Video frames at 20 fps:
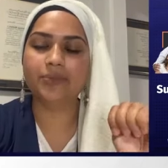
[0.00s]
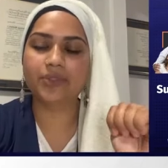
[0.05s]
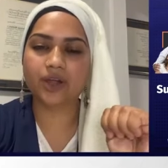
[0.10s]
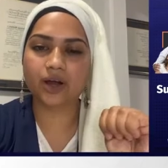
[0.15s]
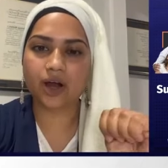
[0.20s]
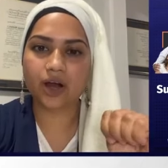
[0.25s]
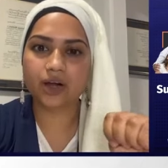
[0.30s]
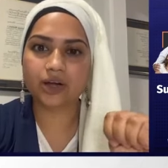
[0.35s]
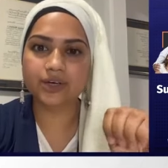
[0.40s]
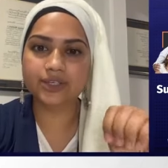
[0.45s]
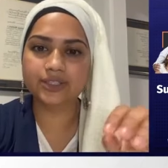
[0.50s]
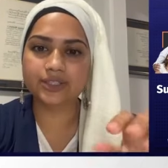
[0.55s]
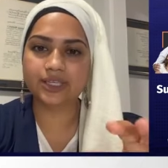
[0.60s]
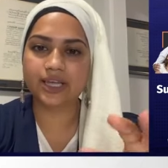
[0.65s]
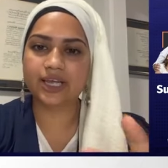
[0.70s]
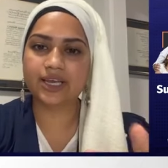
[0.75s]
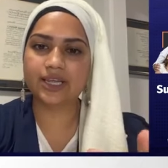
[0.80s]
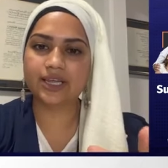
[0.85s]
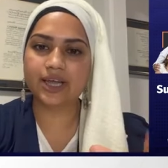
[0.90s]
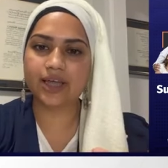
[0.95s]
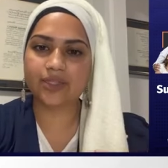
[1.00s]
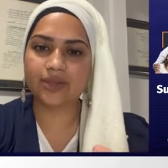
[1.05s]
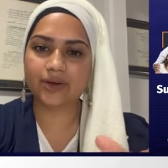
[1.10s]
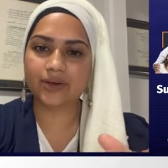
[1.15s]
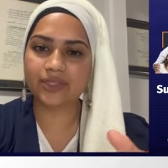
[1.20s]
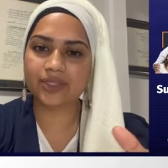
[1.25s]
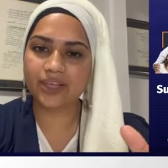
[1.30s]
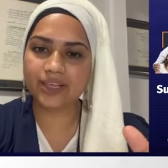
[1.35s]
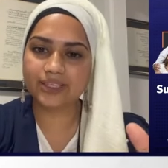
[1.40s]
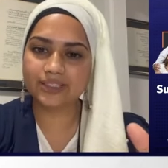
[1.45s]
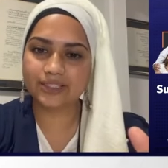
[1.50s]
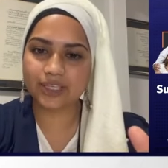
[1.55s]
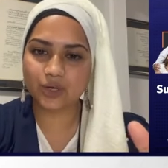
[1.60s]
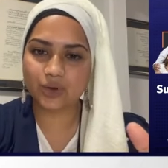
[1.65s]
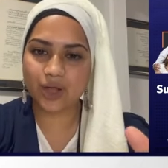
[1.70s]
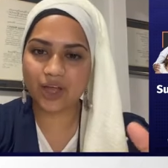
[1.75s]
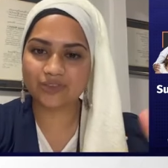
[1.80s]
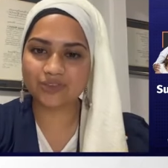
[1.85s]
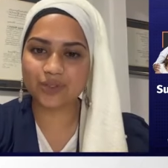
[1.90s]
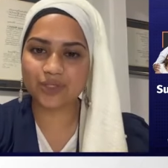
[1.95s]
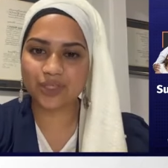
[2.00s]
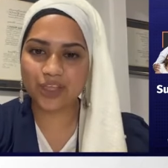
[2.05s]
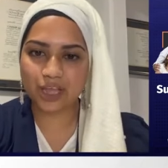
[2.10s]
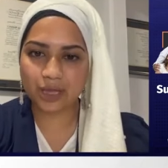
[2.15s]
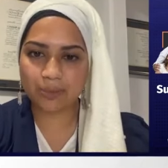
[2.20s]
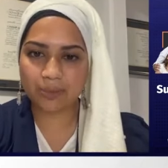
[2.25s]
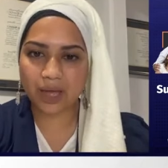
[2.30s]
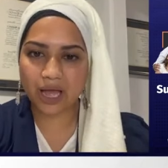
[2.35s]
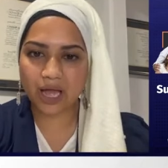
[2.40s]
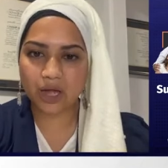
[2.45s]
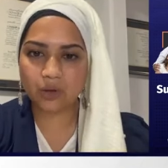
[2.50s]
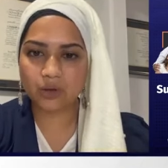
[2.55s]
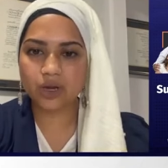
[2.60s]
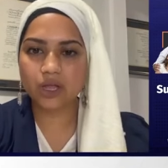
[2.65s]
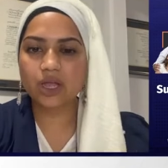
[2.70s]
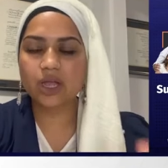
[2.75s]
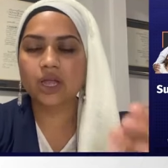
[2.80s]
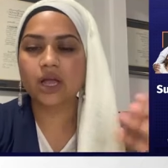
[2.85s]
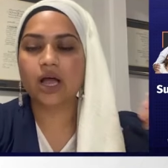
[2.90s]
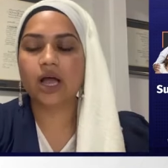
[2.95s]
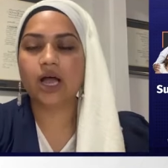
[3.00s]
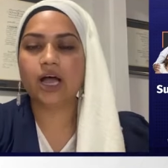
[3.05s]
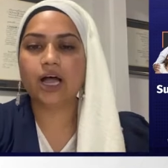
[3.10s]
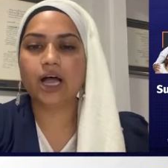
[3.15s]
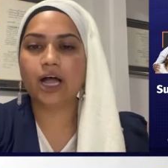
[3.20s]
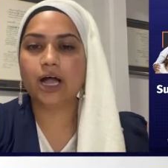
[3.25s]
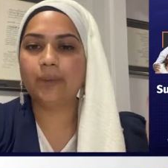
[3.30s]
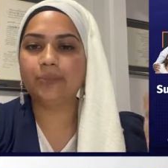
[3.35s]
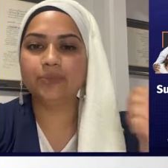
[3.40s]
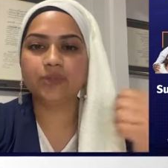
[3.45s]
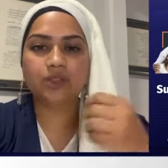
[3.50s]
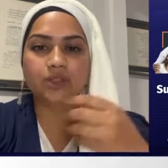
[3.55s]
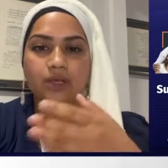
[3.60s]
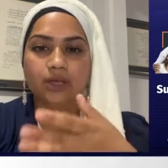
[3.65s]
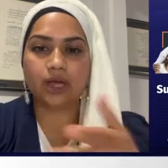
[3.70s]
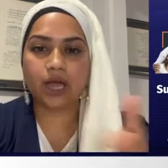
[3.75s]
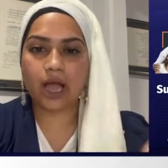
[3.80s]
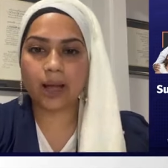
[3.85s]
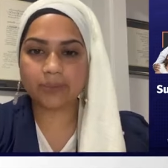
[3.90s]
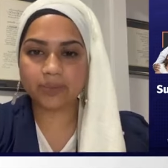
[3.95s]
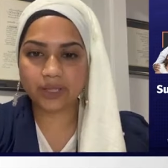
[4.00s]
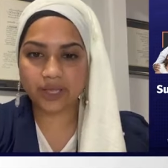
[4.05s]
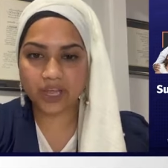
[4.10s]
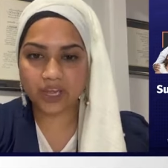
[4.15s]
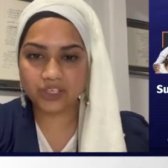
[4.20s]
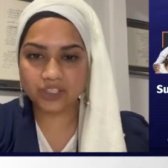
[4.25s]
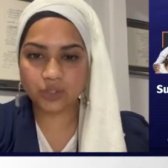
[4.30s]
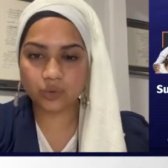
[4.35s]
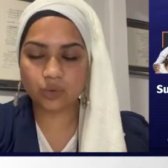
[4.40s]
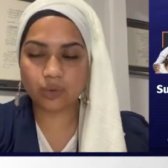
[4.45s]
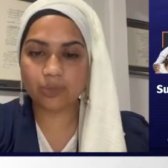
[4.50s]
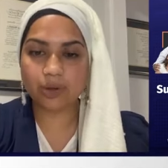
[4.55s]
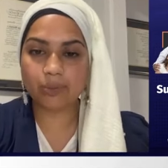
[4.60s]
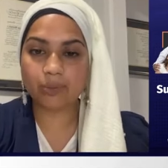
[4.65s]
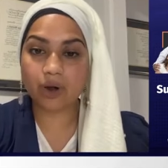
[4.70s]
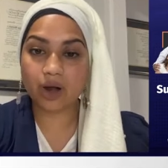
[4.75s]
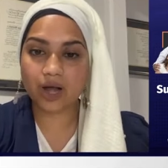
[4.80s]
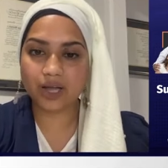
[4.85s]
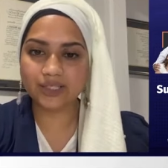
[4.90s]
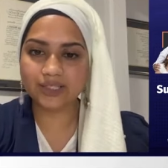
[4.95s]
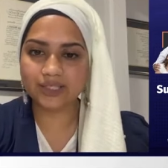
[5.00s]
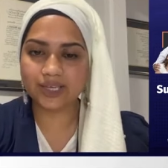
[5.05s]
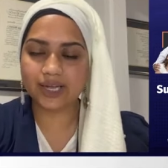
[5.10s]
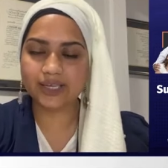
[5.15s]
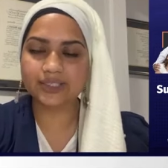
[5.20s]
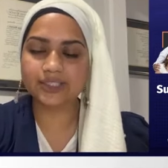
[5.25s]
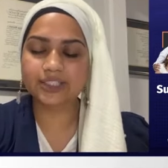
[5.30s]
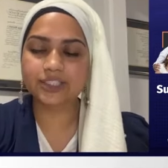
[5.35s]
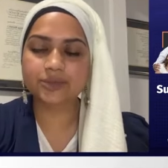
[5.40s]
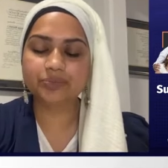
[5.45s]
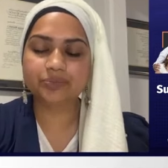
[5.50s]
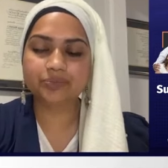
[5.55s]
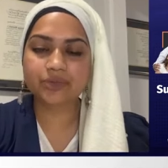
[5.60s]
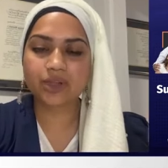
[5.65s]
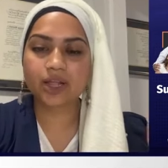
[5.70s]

There aren't any other things that you have to think about. The application will be processed.